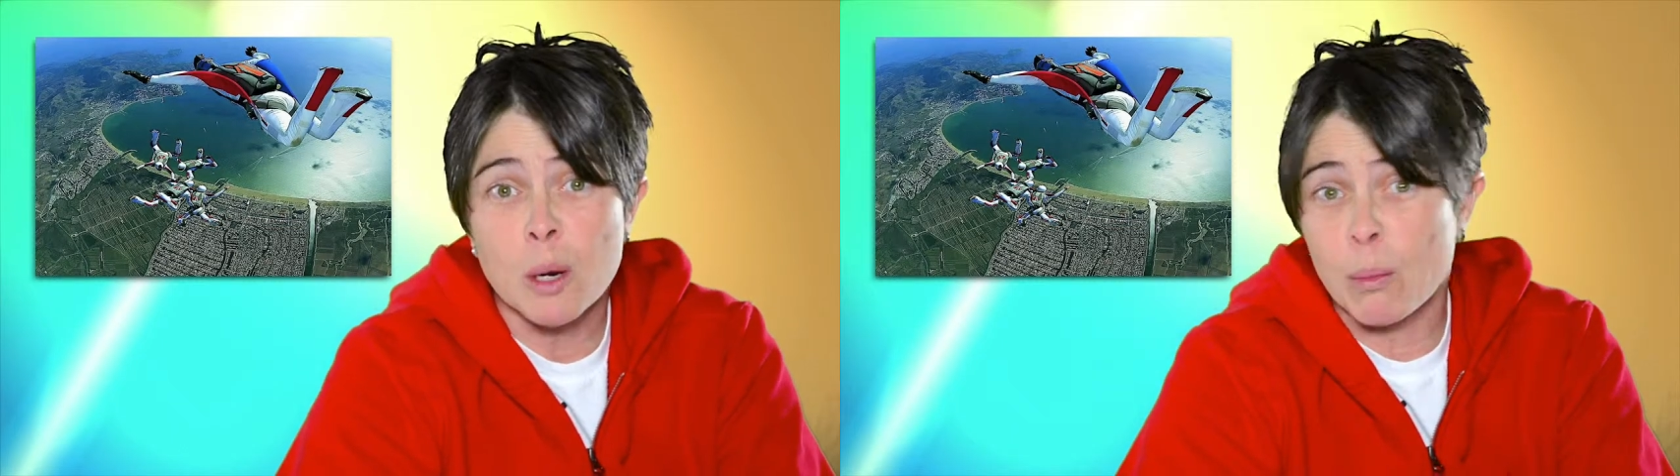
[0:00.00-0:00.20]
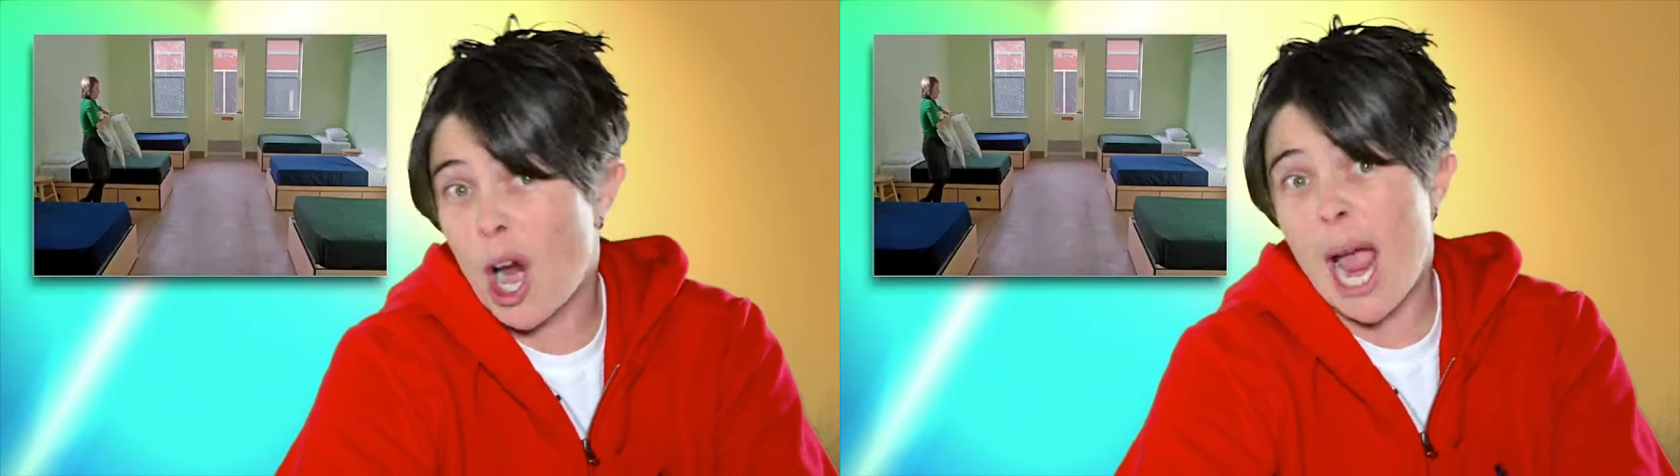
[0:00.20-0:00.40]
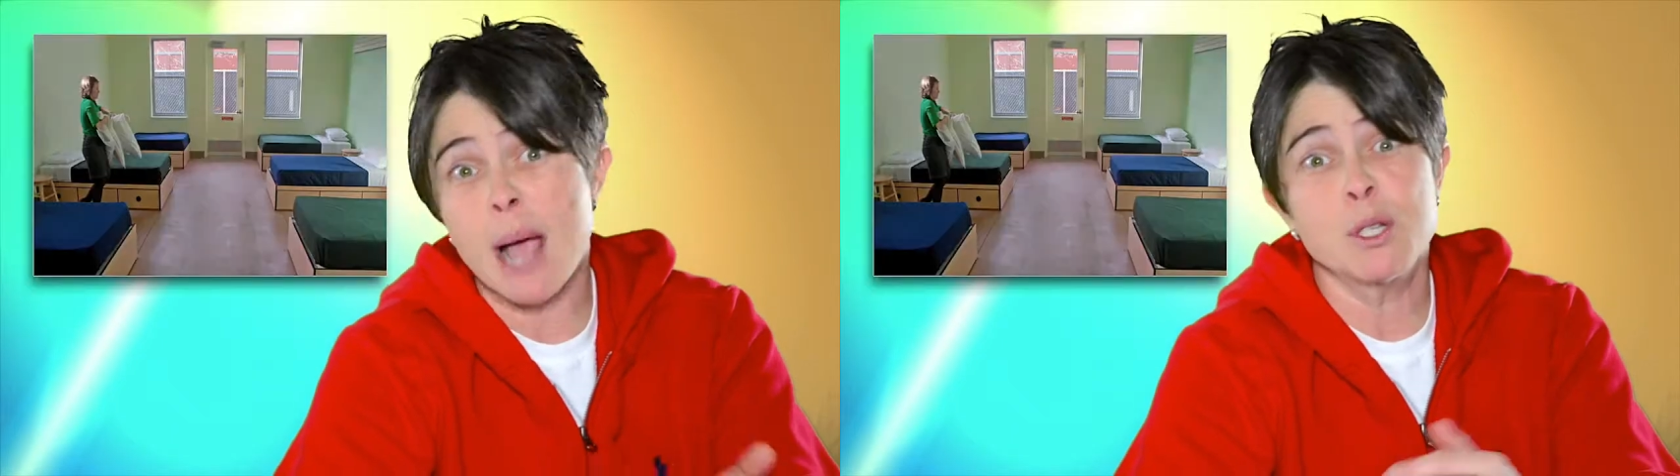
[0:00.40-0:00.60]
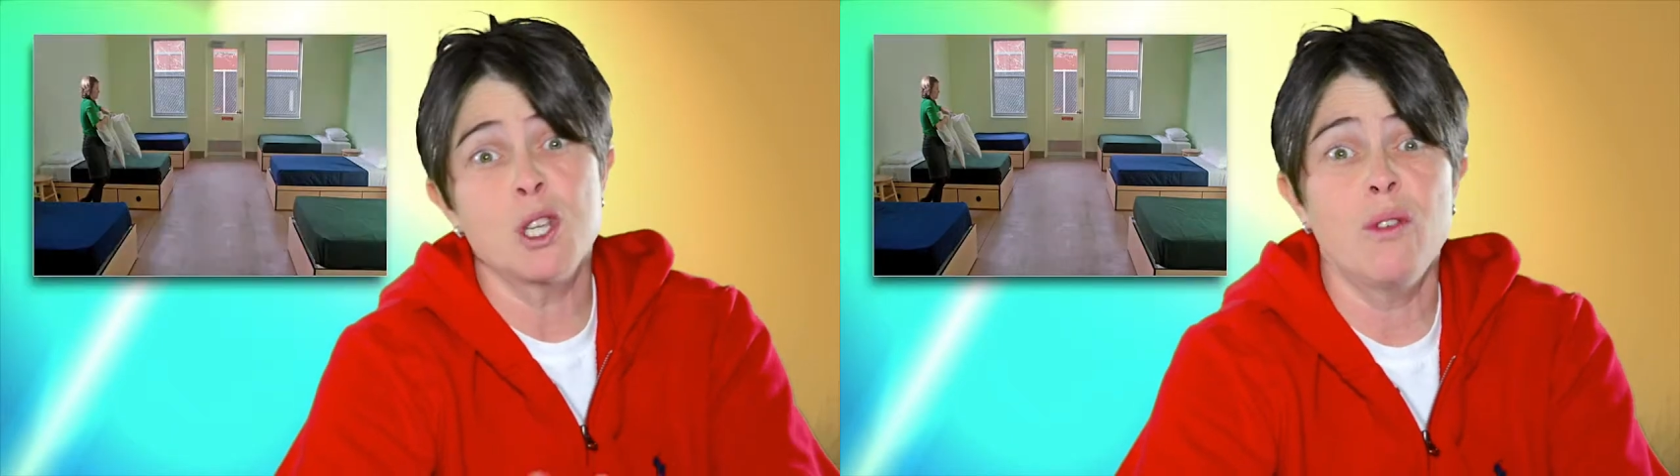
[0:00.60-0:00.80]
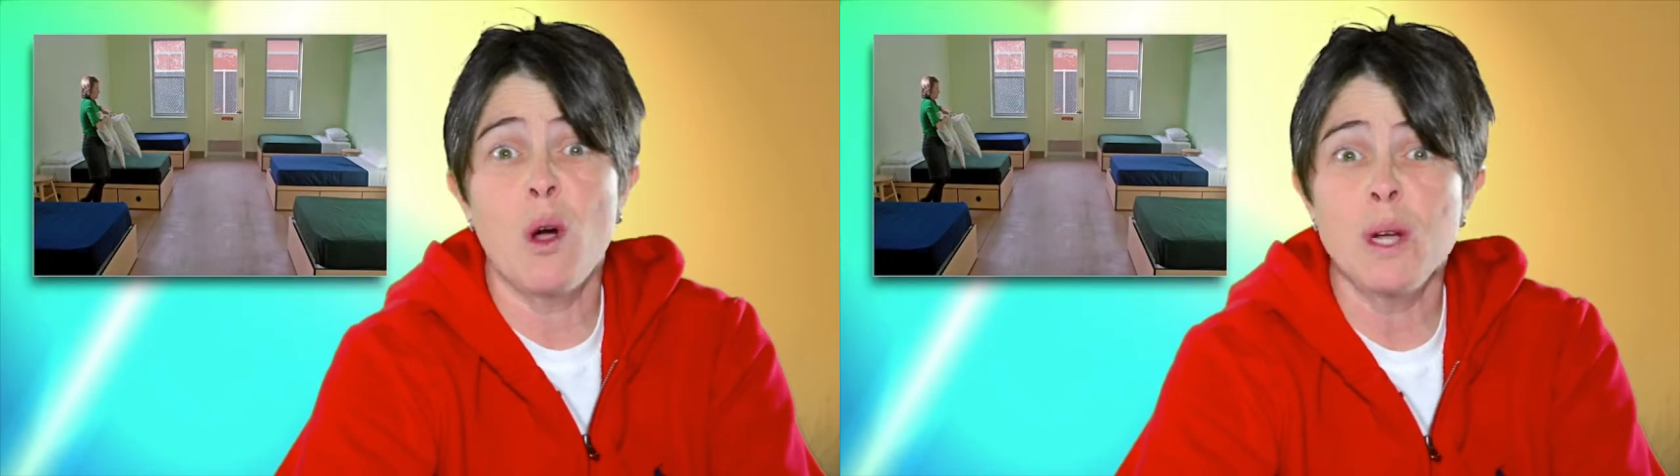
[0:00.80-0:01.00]
Perhaps
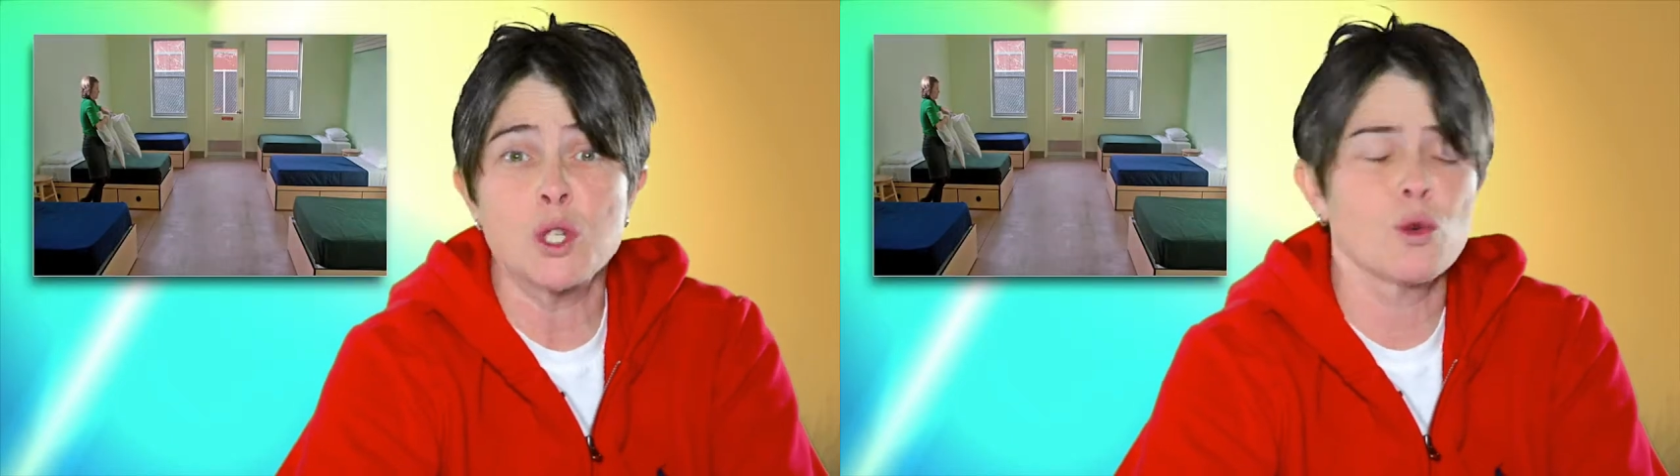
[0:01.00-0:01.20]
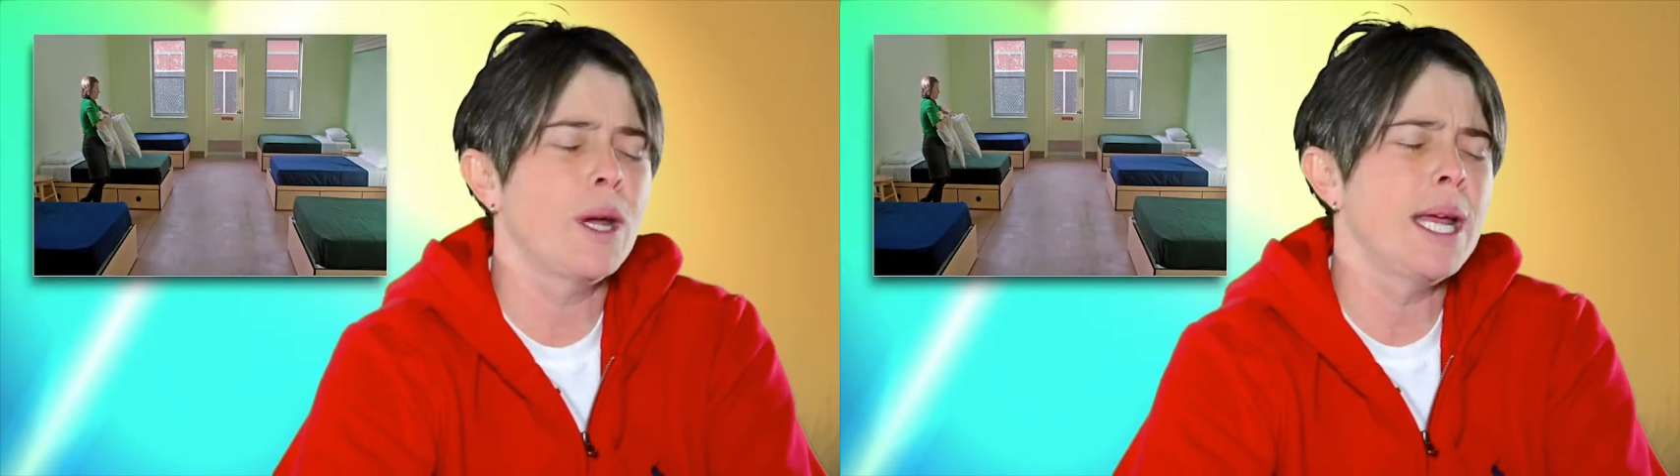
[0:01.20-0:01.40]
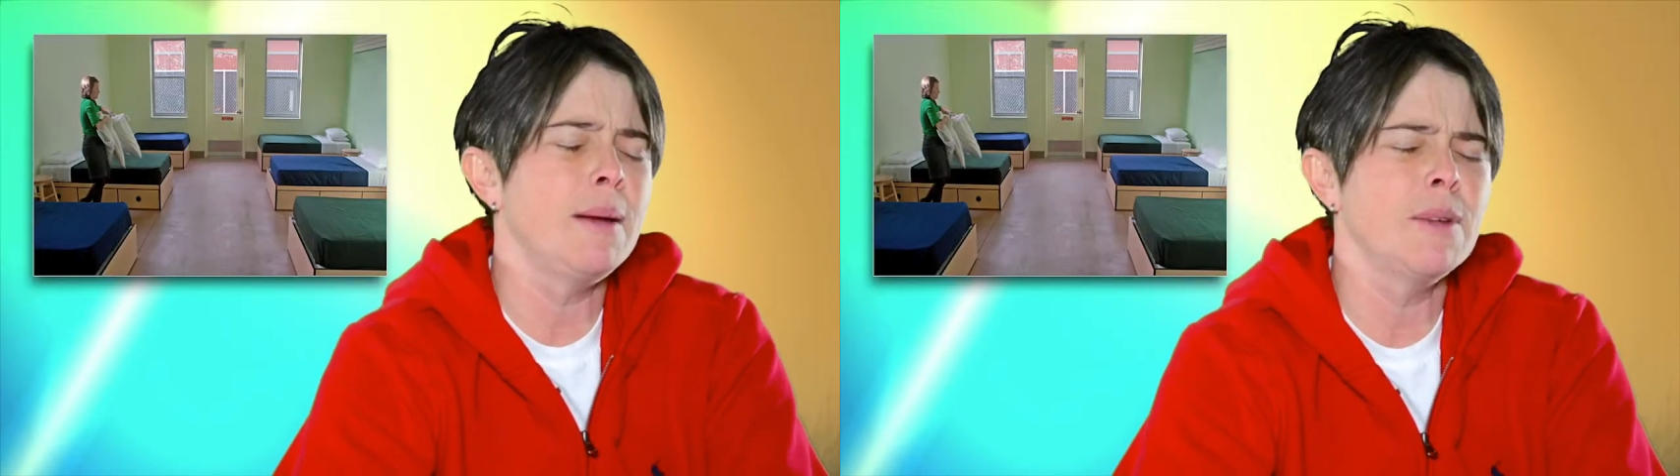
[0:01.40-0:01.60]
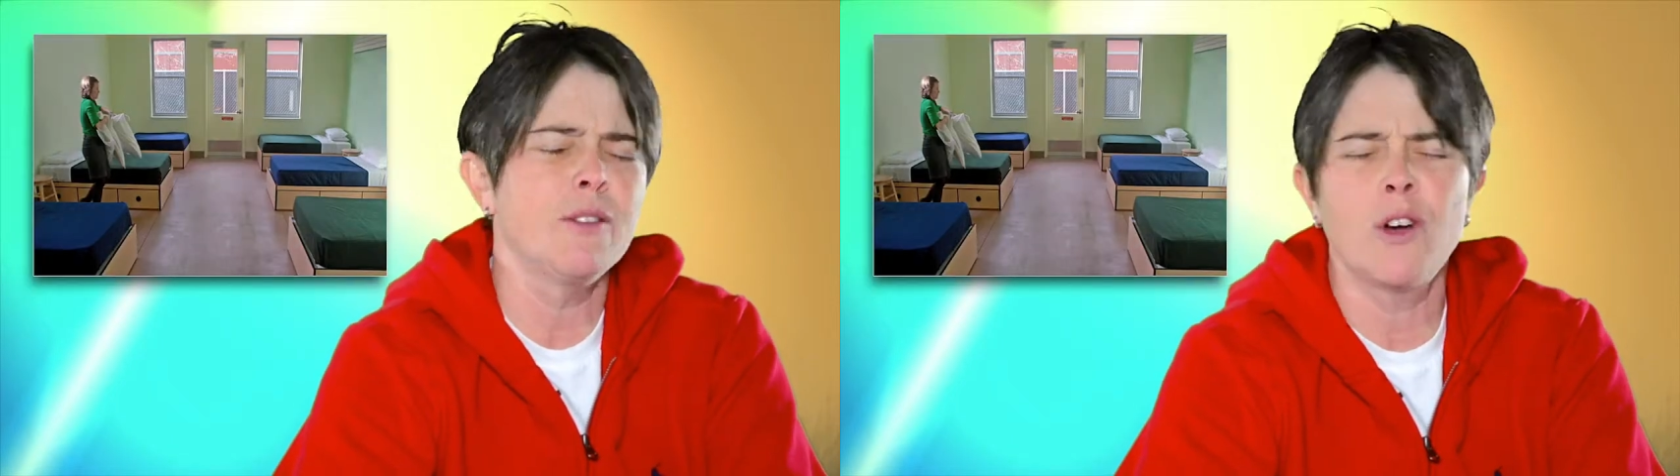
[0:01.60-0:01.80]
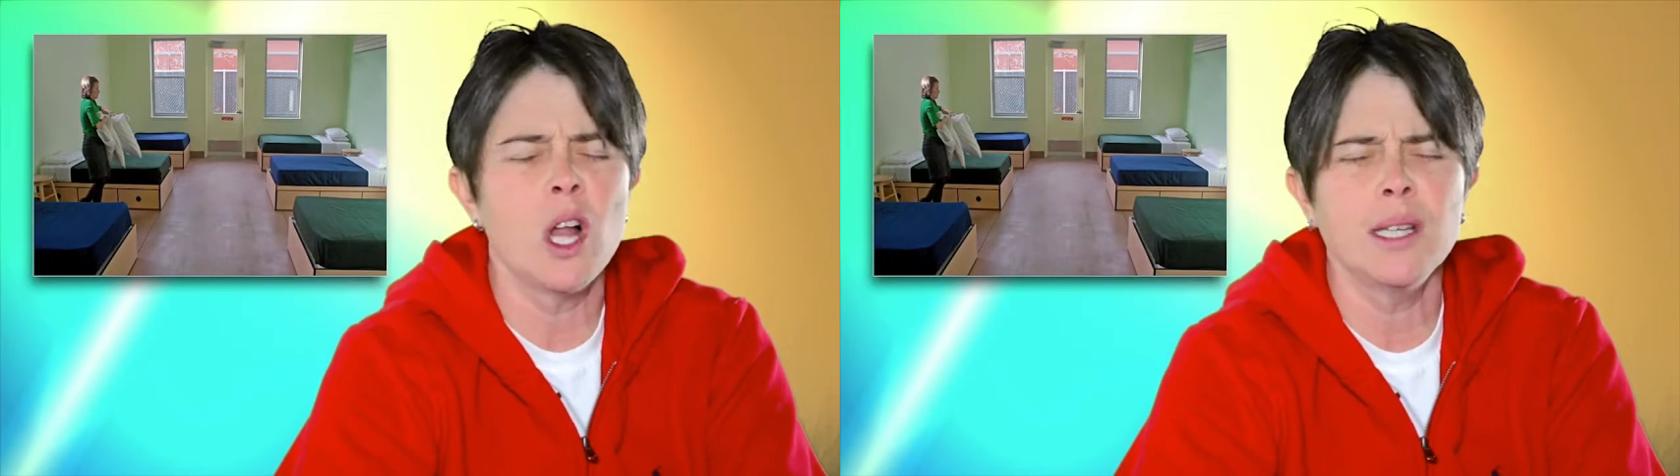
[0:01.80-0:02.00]
you've always dreamed
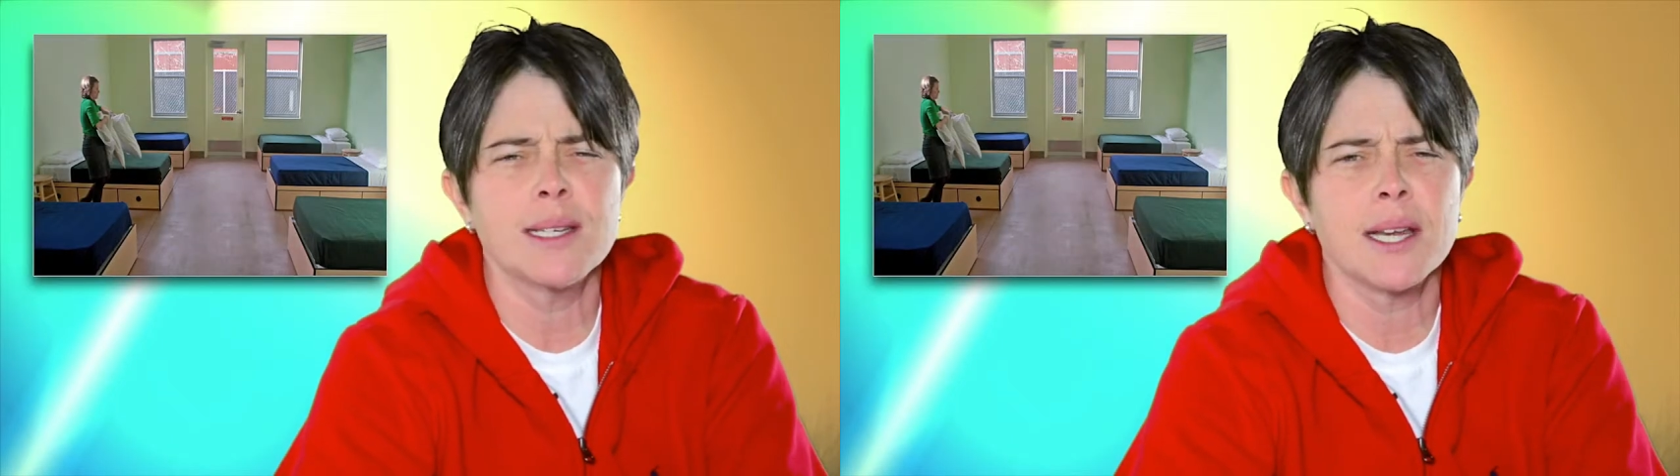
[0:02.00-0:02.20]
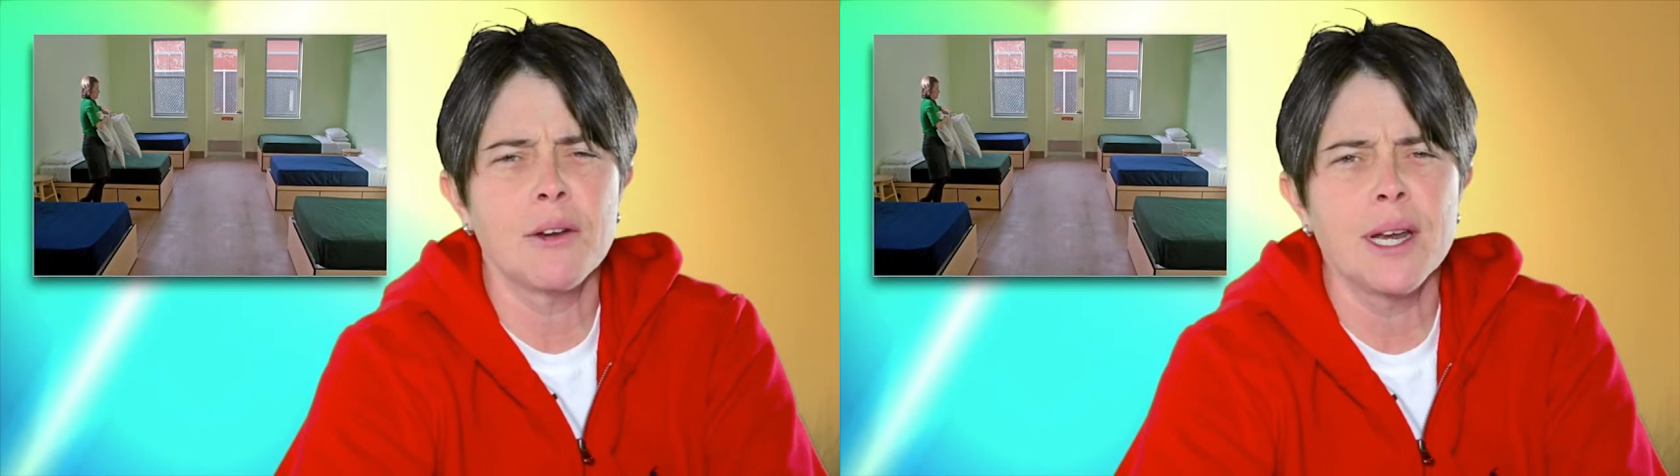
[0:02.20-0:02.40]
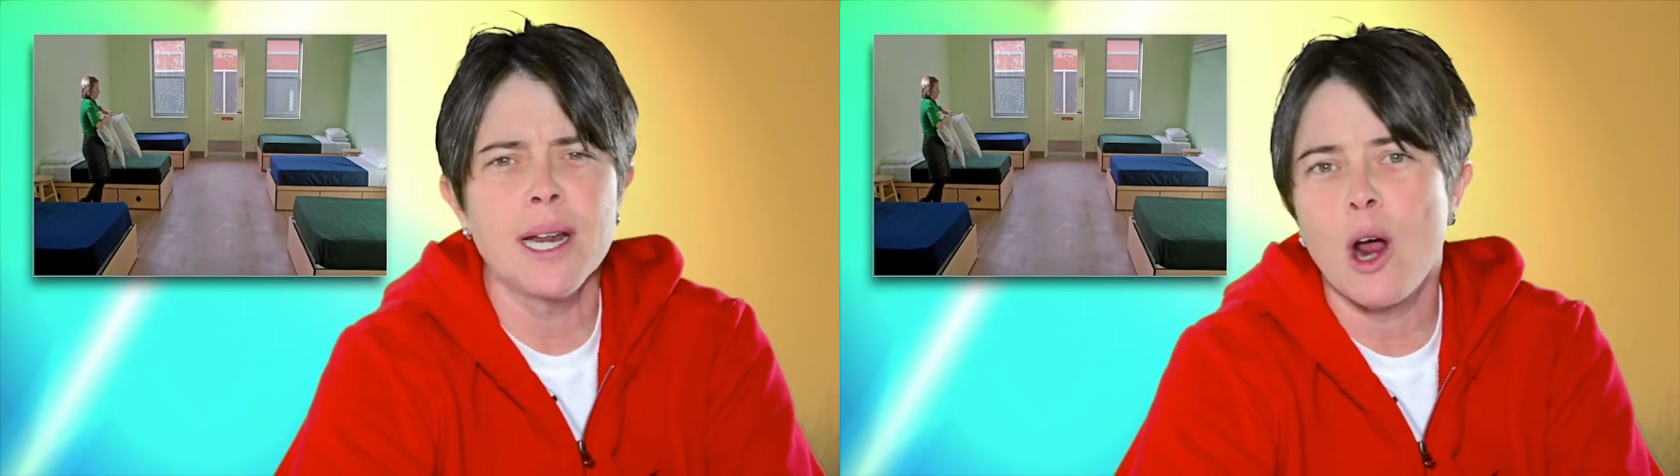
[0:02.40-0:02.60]
of volunteering